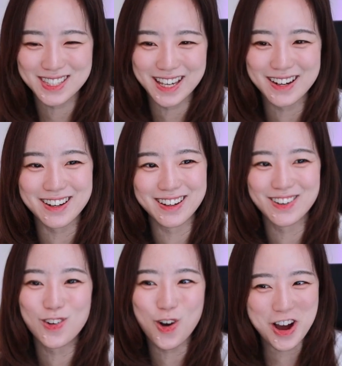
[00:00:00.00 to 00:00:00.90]
they are
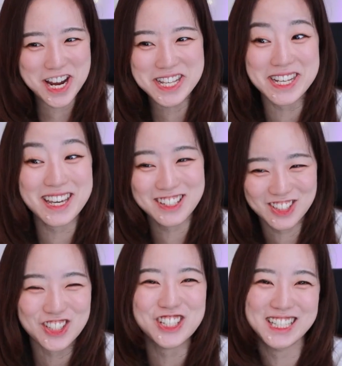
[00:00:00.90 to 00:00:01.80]
quite
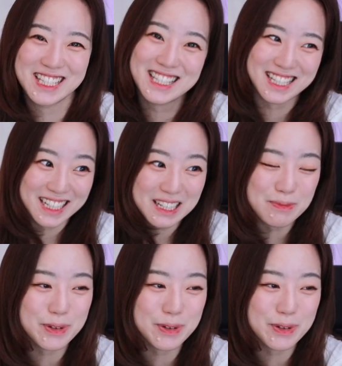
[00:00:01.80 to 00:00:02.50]
interesting.